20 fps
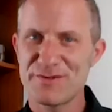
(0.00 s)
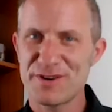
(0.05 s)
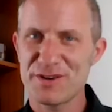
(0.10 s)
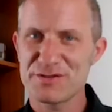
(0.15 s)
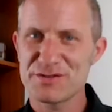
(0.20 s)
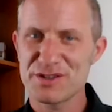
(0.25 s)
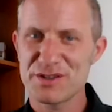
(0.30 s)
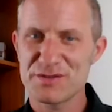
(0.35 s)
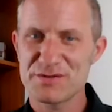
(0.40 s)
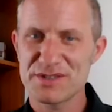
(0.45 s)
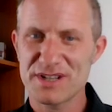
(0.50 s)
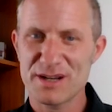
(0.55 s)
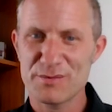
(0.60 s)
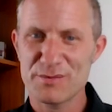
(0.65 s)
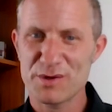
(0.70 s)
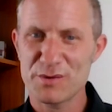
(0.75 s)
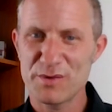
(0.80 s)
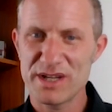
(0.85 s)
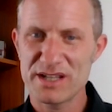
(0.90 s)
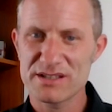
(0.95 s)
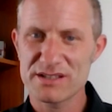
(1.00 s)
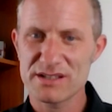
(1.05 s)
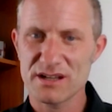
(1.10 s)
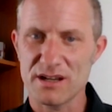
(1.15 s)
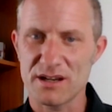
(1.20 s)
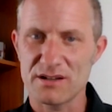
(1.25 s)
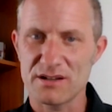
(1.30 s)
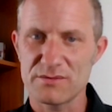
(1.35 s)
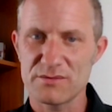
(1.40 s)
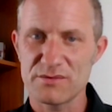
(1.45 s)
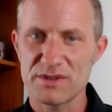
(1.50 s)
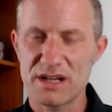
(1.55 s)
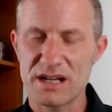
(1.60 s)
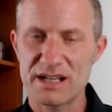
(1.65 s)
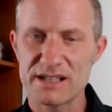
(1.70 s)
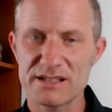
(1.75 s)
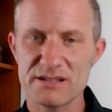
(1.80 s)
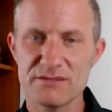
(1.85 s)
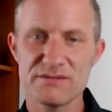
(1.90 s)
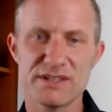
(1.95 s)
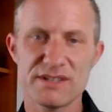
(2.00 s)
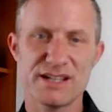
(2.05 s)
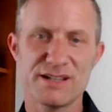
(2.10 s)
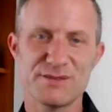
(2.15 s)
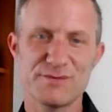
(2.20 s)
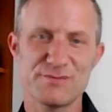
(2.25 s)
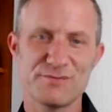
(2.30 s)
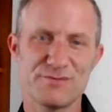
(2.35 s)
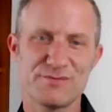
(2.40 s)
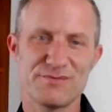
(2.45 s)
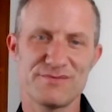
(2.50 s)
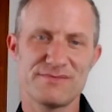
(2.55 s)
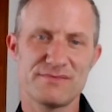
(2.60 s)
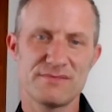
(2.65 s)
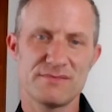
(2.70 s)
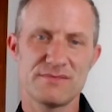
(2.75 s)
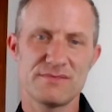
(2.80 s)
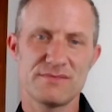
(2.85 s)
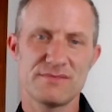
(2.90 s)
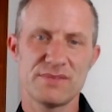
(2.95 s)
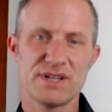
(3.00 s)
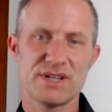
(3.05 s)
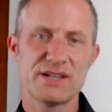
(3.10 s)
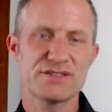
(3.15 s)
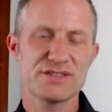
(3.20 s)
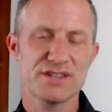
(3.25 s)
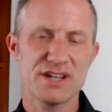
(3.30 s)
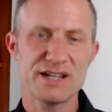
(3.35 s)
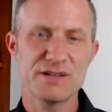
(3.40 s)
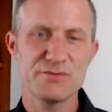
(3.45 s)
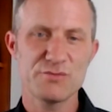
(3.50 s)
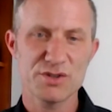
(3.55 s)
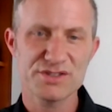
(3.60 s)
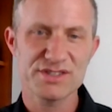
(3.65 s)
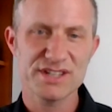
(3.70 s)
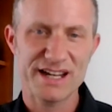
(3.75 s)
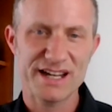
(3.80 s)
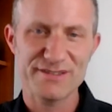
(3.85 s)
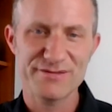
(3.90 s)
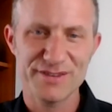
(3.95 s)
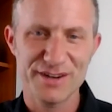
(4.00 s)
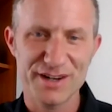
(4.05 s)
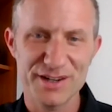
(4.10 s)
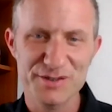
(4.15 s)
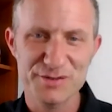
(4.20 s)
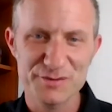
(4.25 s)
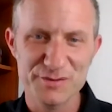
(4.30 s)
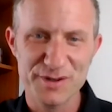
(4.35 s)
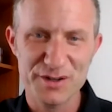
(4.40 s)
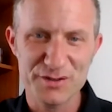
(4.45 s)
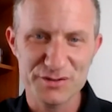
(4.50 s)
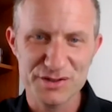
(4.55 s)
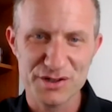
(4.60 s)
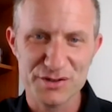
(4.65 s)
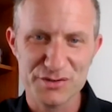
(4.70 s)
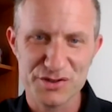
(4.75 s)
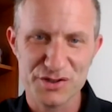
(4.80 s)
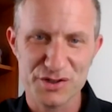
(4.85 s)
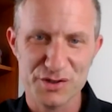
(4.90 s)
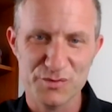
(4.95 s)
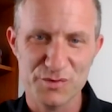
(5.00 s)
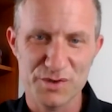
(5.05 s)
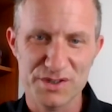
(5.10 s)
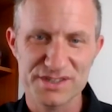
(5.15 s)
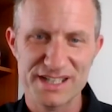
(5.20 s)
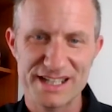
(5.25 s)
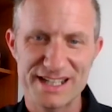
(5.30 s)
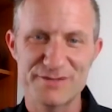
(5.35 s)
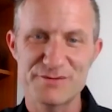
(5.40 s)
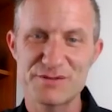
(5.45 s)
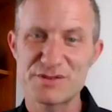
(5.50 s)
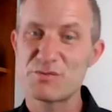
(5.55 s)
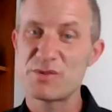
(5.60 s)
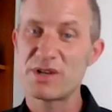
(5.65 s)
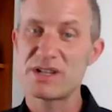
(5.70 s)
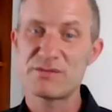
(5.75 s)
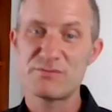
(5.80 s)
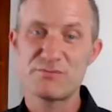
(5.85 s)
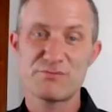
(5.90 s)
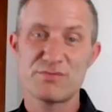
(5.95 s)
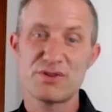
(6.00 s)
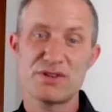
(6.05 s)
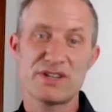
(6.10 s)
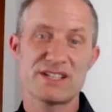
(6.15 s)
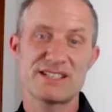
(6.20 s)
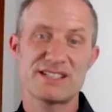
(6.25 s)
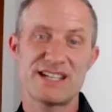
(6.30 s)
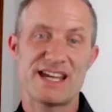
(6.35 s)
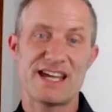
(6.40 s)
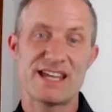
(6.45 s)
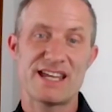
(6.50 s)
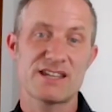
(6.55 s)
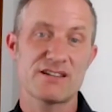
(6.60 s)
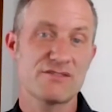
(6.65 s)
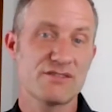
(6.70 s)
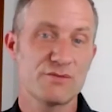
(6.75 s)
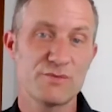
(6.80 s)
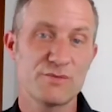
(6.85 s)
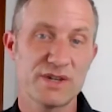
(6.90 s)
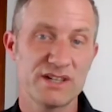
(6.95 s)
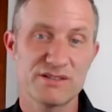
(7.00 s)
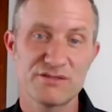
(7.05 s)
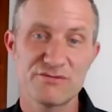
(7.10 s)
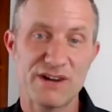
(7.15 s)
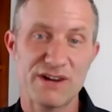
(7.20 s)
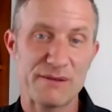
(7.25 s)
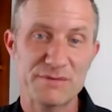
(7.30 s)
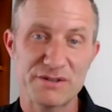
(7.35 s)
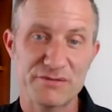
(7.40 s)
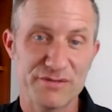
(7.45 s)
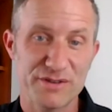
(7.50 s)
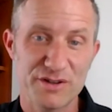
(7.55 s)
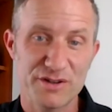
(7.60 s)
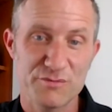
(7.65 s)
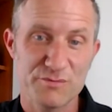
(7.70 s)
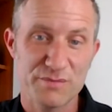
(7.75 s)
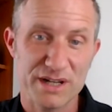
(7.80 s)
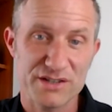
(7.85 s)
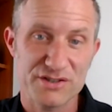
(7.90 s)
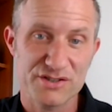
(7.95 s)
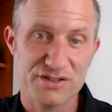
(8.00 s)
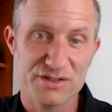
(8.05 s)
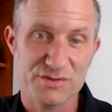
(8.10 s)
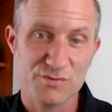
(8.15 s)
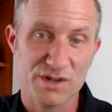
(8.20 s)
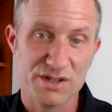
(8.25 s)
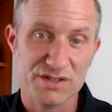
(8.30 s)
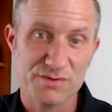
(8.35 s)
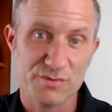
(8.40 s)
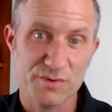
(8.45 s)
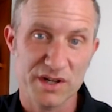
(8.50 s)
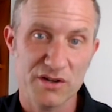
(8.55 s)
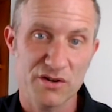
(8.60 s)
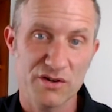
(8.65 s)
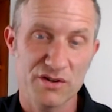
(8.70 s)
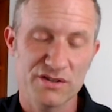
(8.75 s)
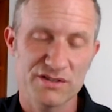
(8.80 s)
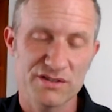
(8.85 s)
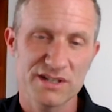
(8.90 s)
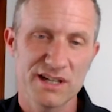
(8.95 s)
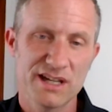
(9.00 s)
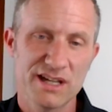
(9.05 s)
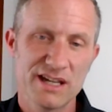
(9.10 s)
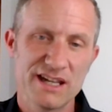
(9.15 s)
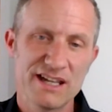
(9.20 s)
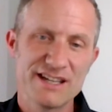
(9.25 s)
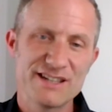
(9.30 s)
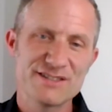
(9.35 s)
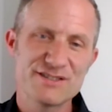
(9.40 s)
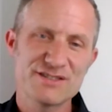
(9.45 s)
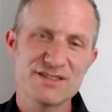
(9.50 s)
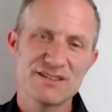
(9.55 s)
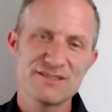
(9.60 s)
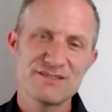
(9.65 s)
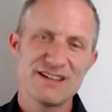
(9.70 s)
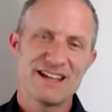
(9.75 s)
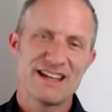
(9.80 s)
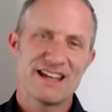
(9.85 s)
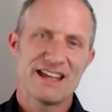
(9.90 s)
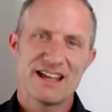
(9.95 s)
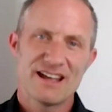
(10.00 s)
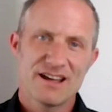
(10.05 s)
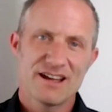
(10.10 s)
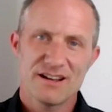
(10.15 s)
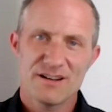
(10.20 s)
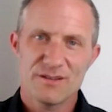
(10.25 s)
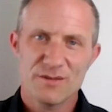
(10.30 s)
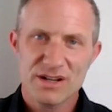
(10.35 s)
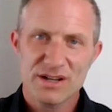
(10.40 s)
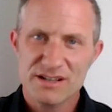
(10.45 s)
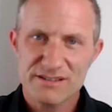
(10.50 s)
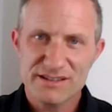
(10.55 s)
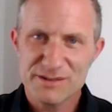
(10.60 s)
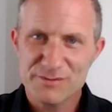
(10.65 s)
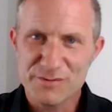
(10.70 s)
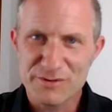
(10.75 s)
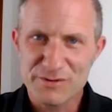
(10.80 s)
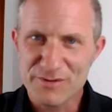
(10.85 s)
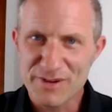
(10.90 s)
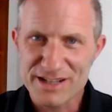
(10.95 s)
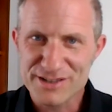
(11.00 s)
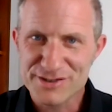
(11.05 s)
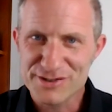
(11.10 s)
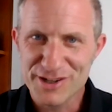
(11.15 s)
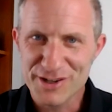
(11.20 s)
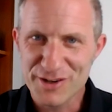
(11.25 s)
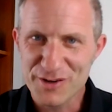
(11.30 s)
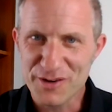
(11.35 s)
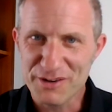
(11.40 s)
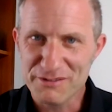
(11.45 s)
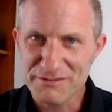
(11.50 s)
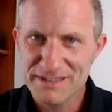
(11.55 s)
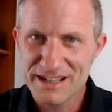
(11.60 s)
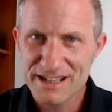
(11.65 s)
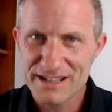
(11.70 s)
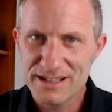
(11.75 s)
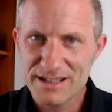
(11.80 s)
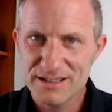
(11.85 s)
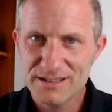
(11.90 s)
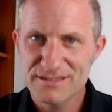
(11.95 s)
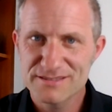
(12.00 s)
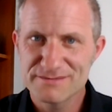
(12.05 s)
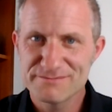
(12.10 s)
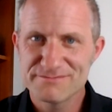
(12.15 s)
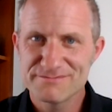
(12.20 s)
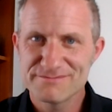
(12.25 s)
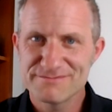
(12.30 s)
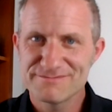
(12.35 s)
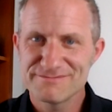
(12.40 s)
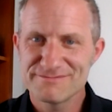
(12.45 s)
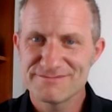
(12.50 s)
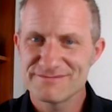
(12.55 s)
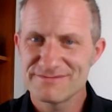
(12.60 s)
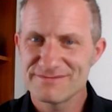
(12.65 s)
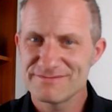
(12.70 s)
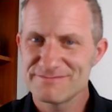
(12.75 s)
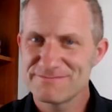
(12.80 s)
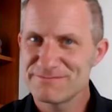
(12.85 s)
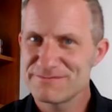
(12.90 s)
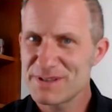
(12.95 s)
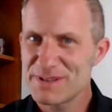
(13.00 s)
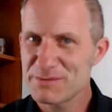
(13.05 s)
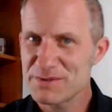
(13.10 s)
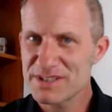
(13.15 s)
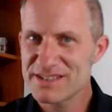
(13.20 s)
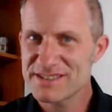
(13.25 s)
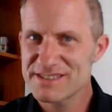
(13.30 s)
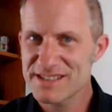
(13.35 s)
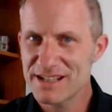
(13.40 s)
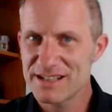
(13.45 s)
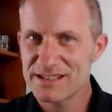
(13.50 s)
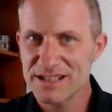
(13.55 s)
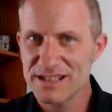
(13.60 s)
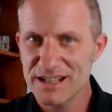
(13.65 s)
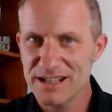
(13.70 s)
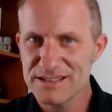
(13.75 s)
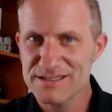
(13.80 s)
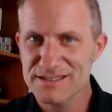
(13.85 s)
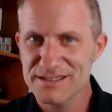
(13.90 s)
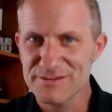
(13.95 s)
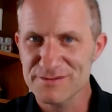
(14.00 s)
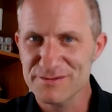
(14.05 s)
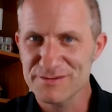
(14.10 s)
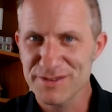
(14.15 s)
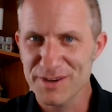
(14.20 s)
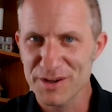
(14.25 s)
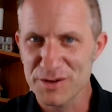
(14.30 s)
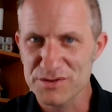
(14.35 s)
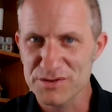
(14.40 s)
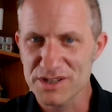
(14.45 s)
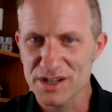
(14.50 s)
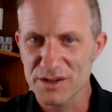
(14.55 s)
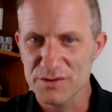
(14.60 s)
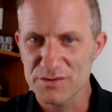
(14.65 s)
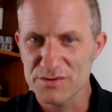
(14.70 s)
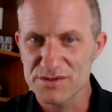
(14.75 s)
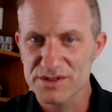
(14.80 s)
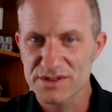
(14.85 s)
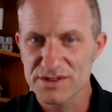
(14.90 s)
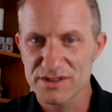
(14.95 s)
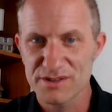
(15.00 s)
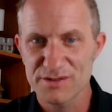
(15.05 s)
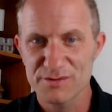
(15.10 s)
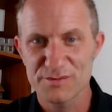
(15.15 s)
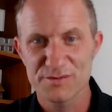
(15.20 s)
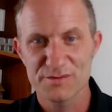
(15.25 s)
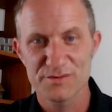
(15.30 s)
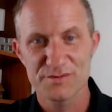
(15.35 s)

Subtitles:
photos a couple of weeks ago, I don't think, well, it certainly wasn't our final photo shoot, was it? It was, we'd put it together and we grabbed a few pictures whilst we could. So I don't think we've actually got any, I'm going to say, decent photos that